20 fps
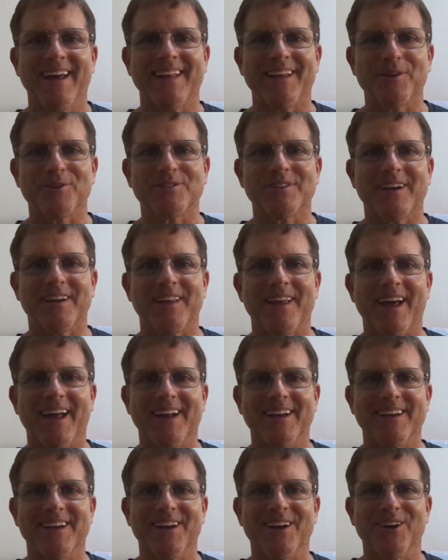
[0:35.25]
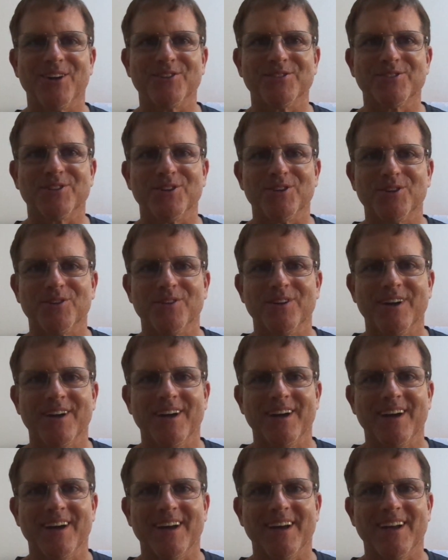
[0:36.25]
There was none of that, you know. So,
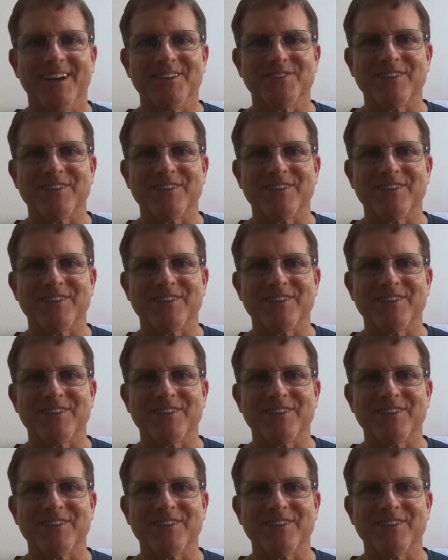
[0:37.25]
you know,